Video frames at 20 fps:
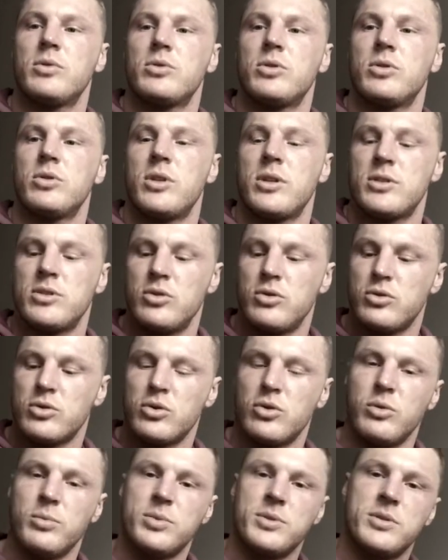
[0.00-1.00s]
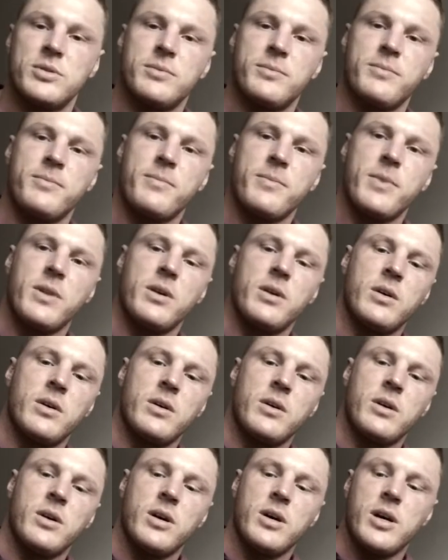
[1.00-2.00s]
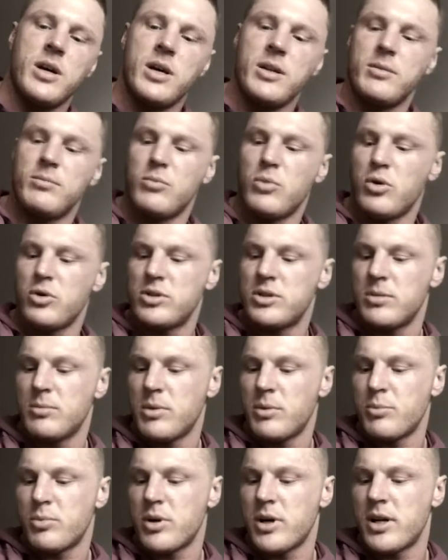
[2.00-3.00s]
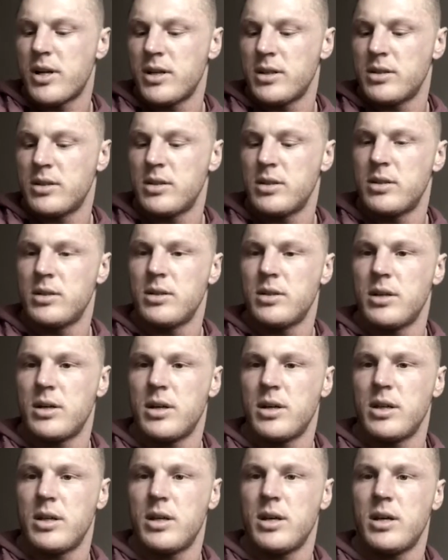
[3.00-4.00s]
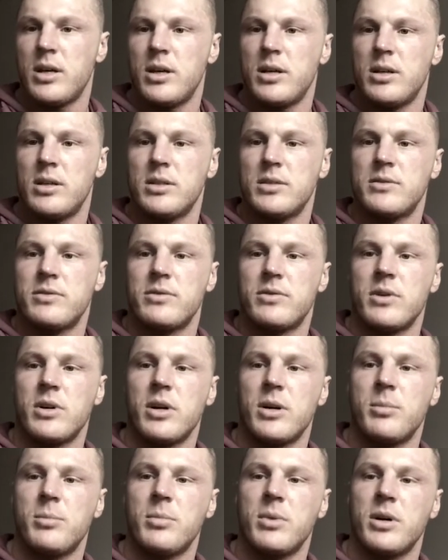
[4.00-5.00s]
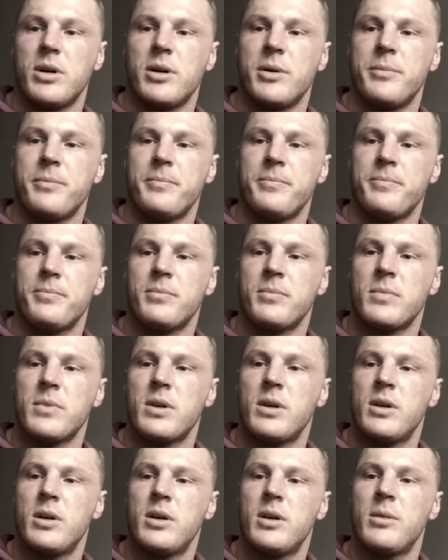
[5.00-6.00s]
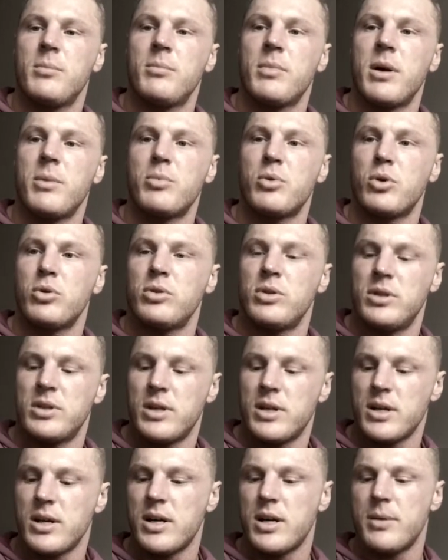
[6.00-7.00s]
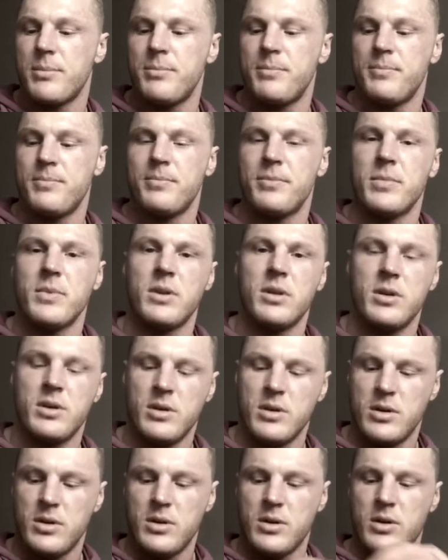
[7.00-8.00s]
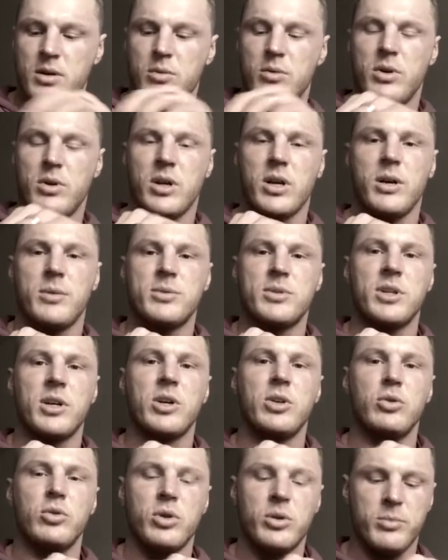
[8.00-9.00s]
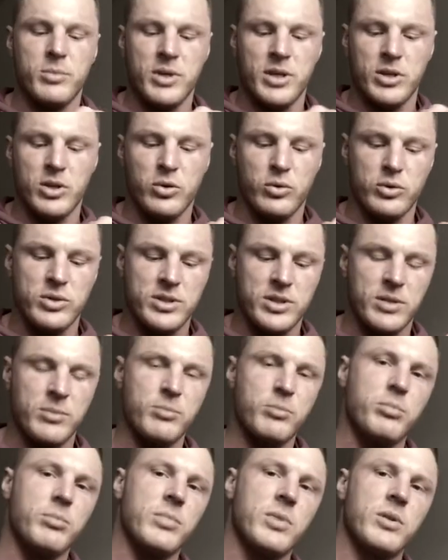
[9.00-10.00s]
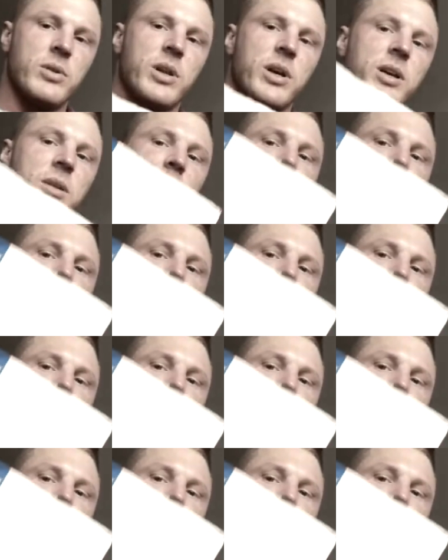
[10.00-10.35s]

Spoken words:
So just 2 scoops. And most of my product I get is from myprotein.com. When it comes to glutamine, leucine, like